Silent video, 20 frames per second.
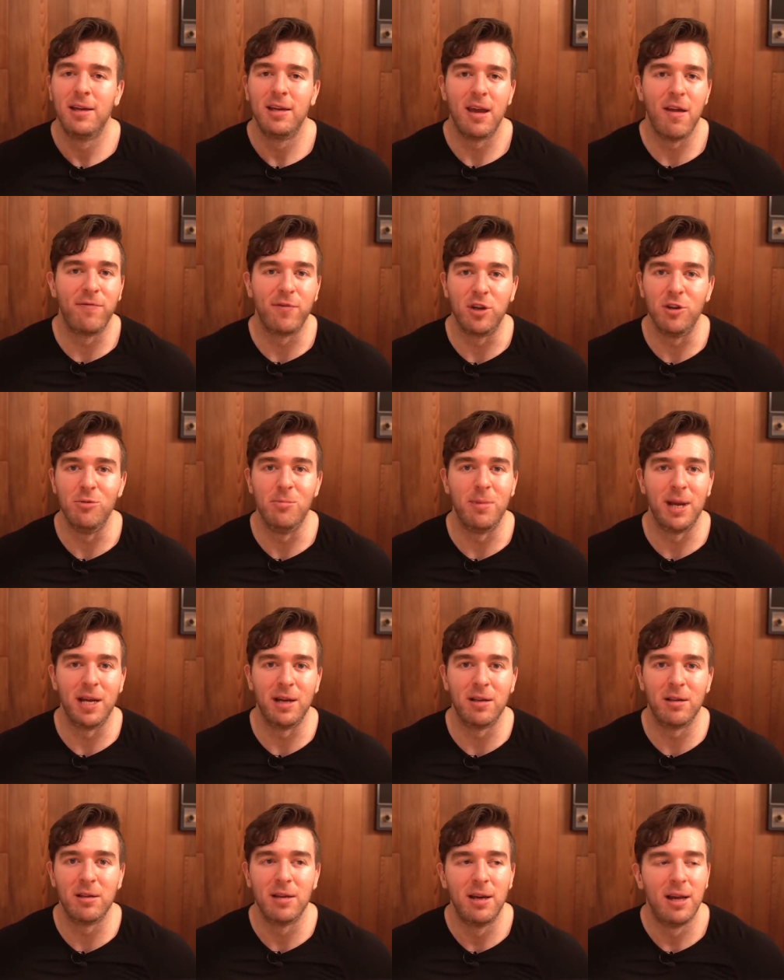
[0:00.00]
if
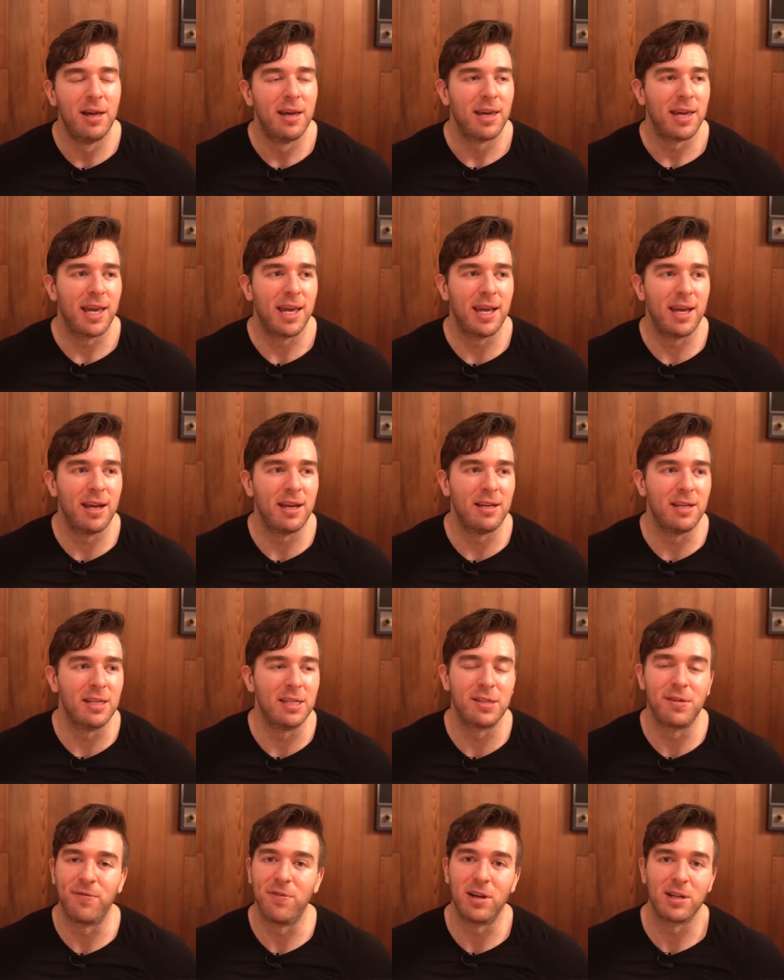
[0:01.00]
Kumail and
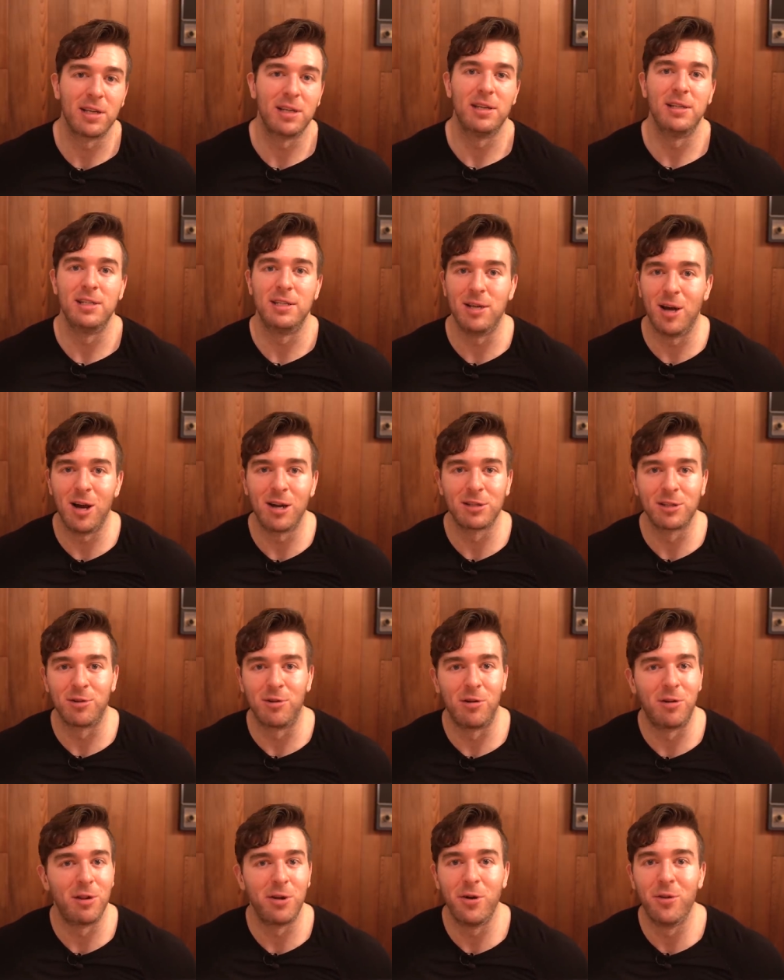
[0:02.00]
his fucking doctor
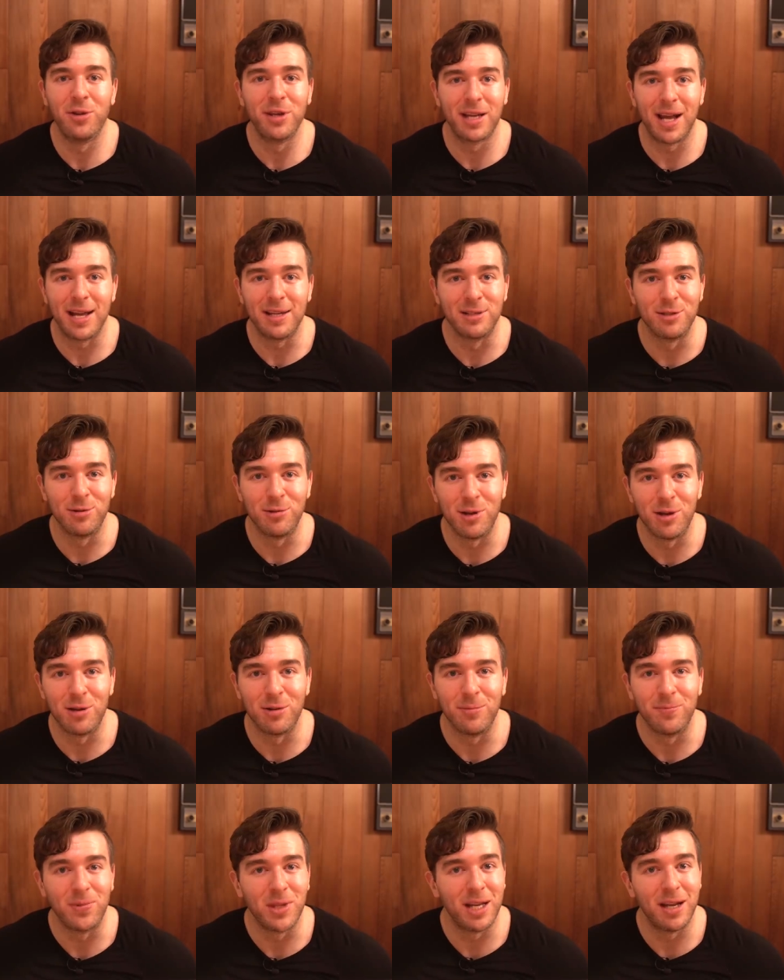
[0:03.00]
are the only guys who
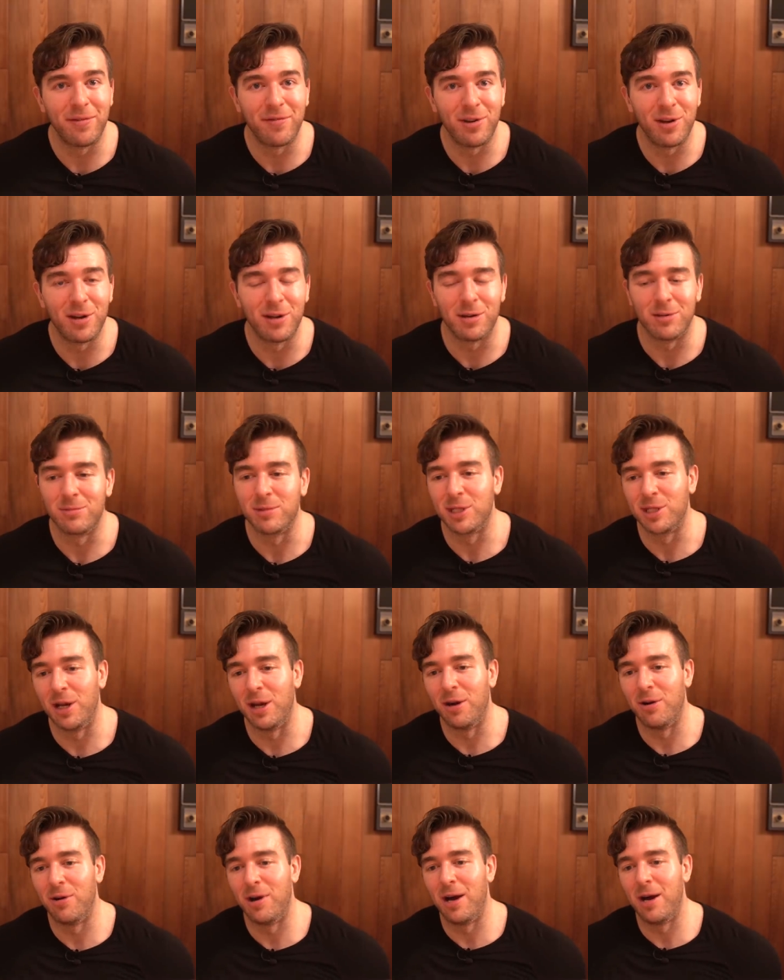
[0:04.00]
know. You never know.
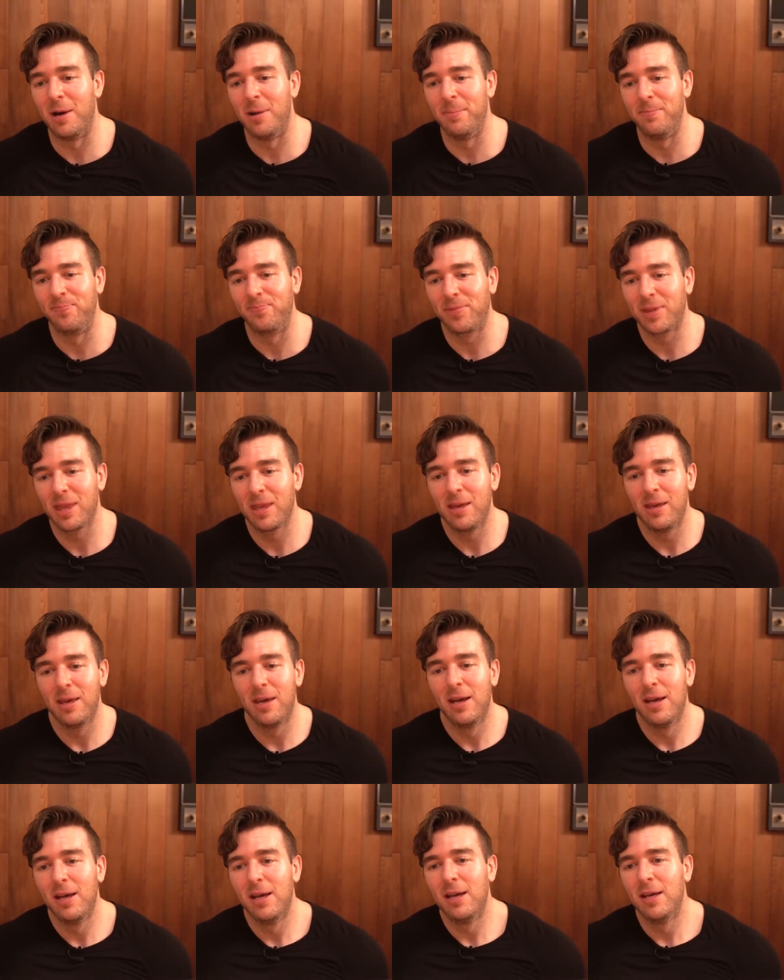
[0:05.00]
So, um,
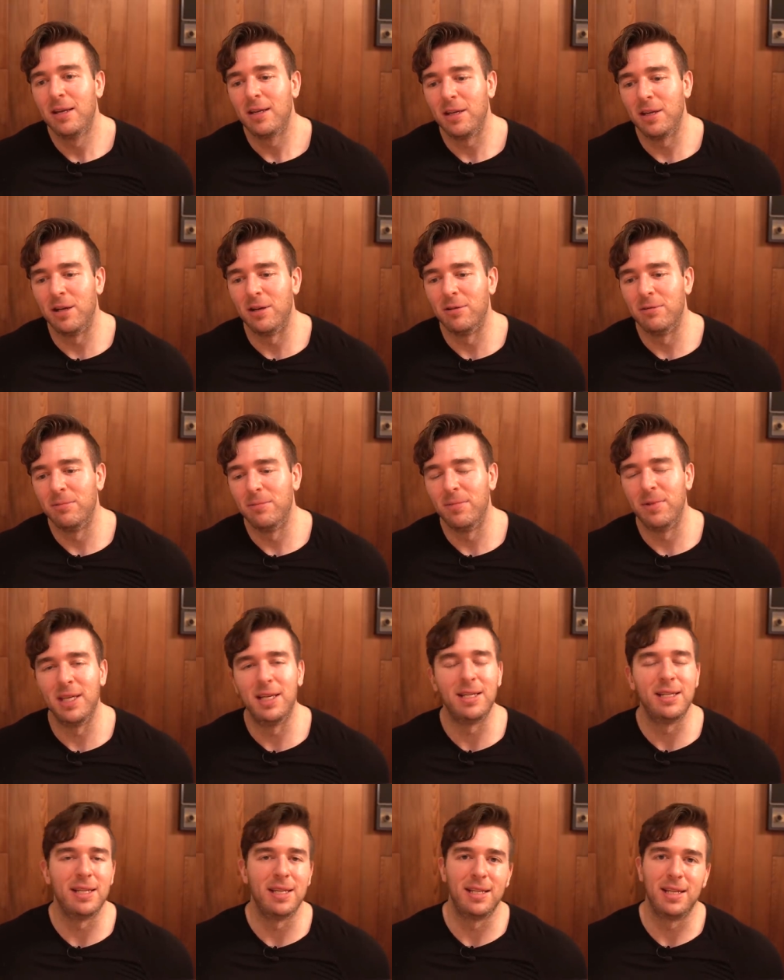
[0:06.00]
you know,
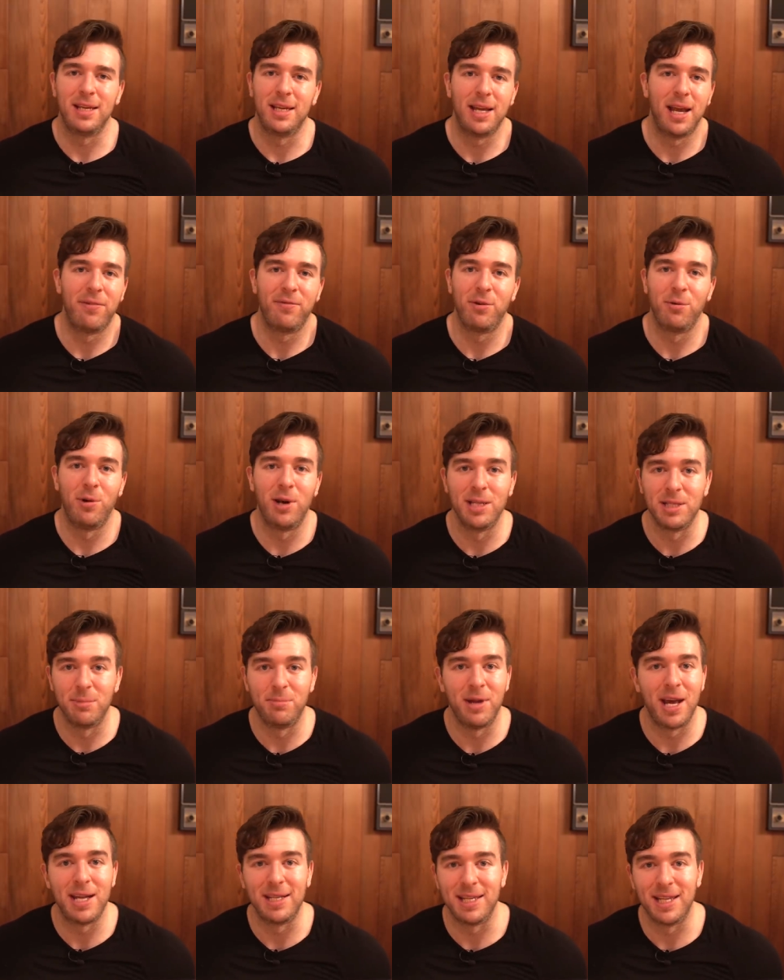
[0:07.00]
the everyone has a
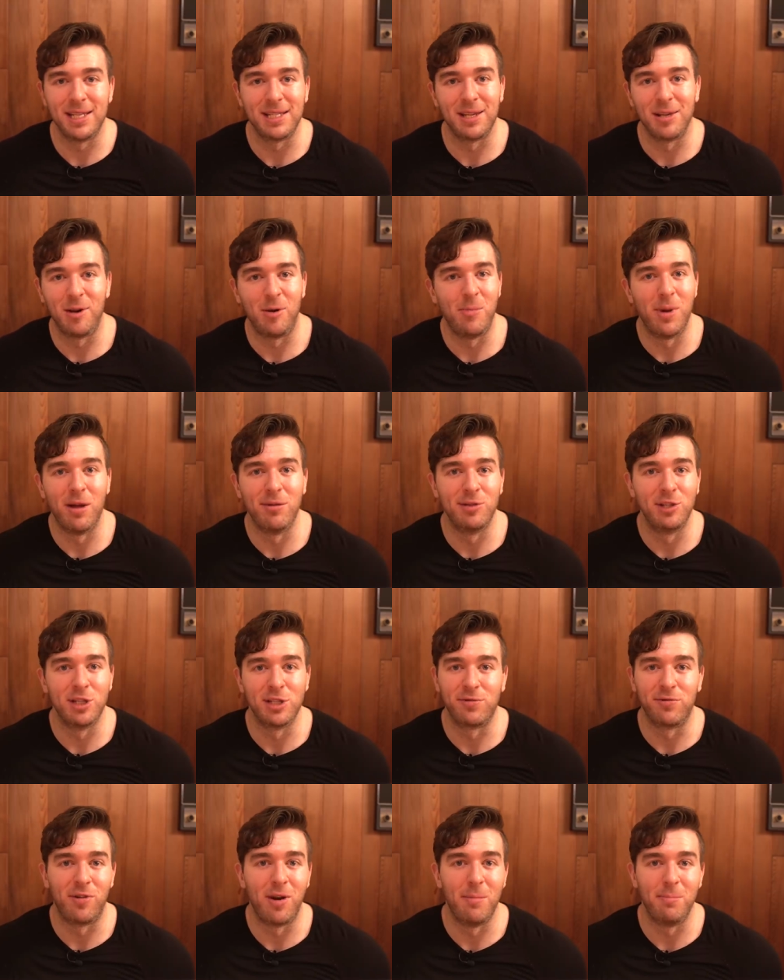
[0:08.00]
bad taste in their mouth
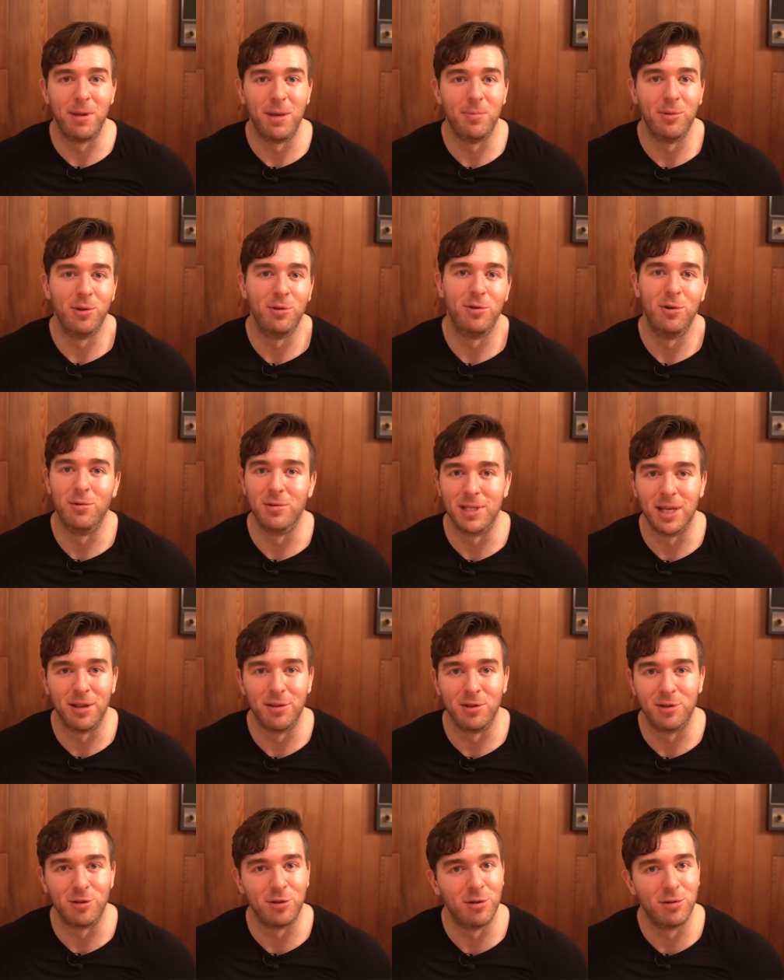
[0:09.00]
just from people who don't tell
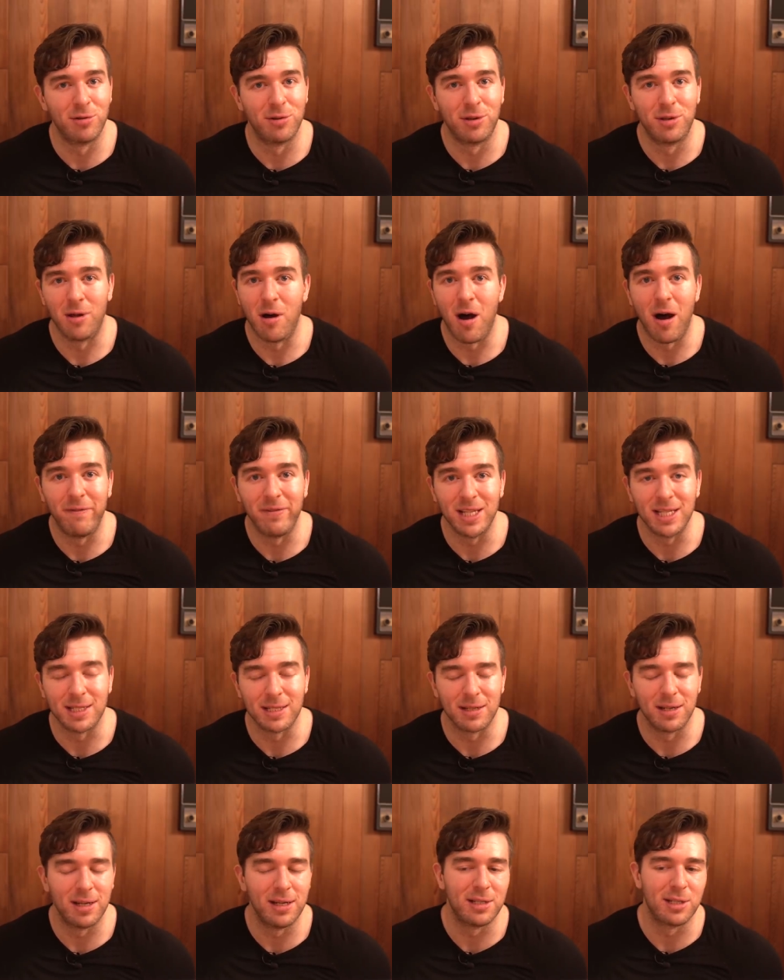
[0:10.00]
the truth,
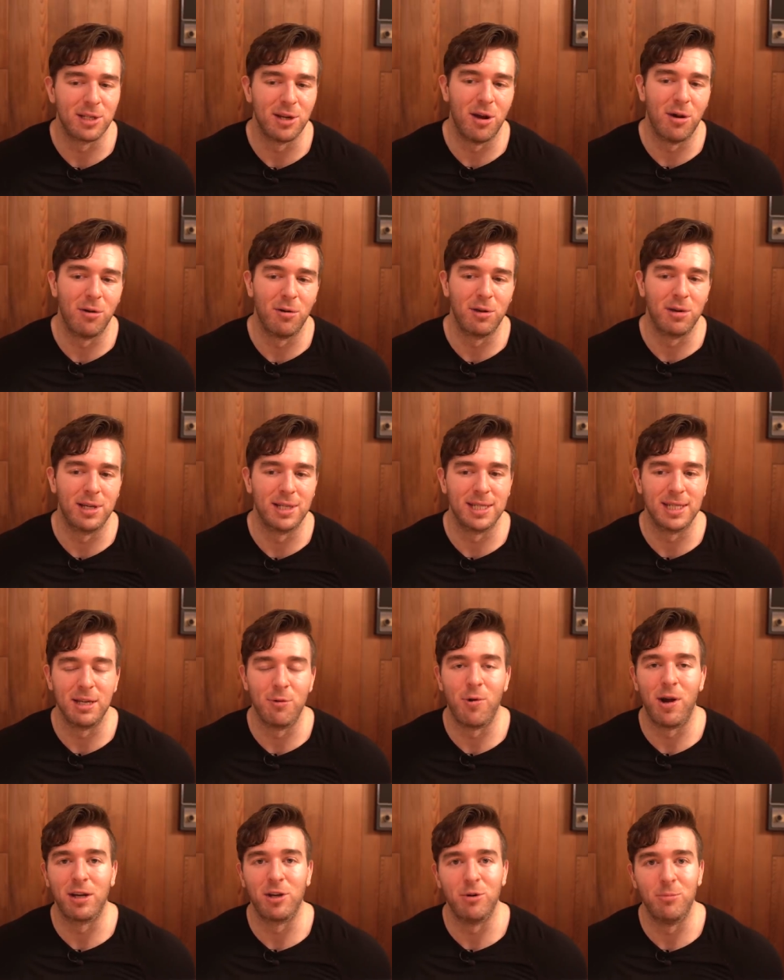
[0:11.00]
obviously. So you can see
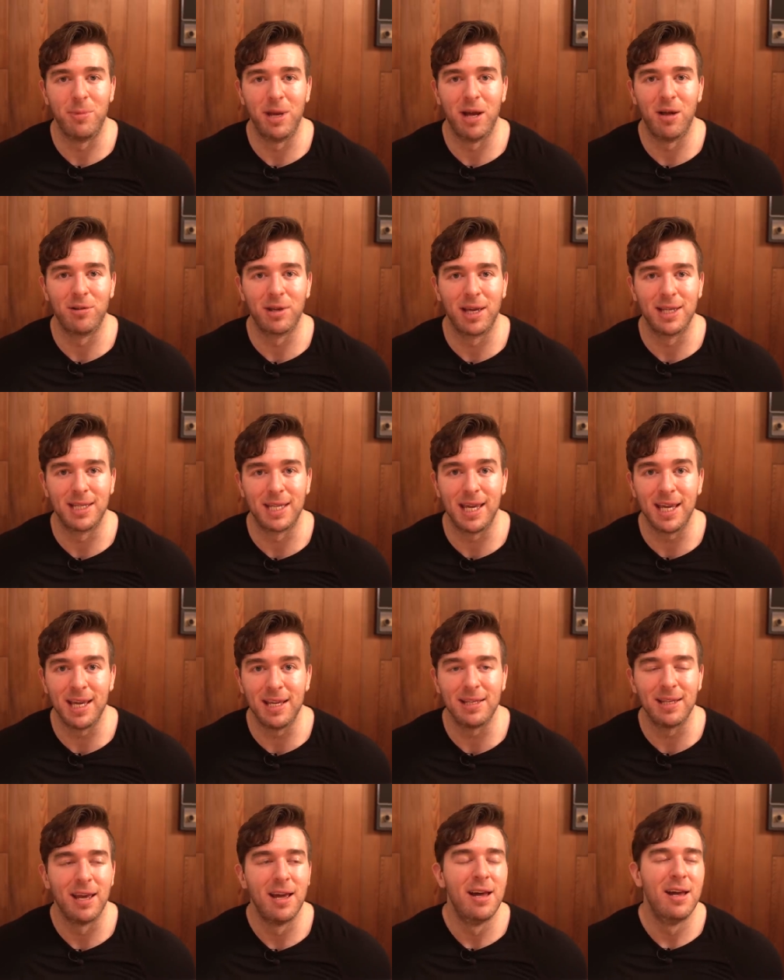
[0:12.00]
why Kumail gets
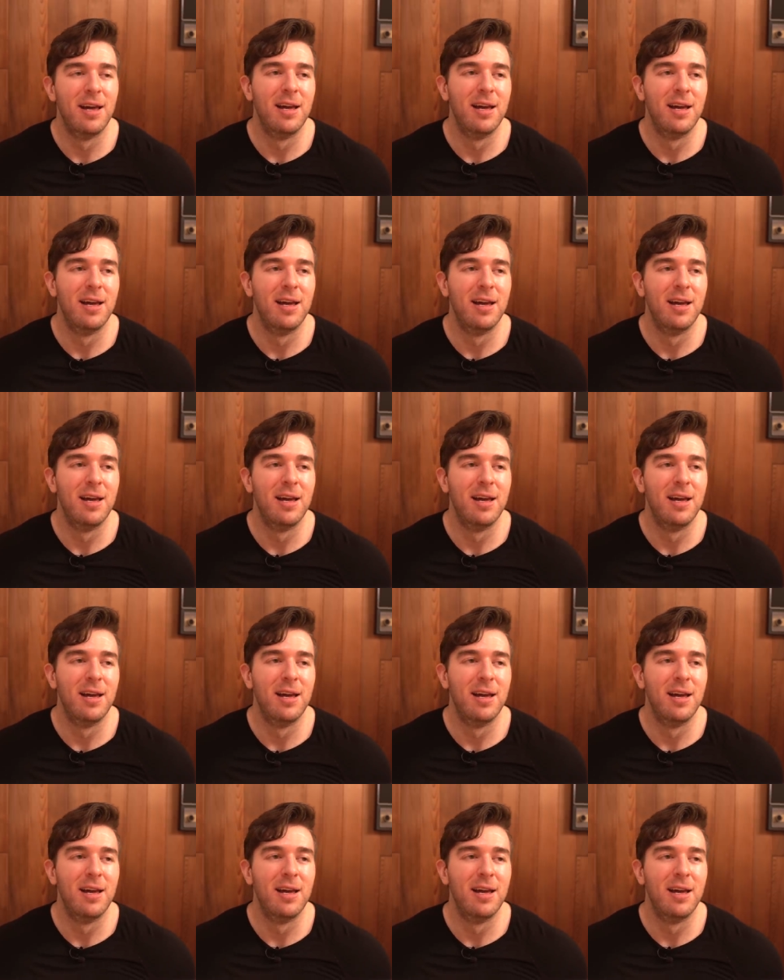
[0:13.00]
heat,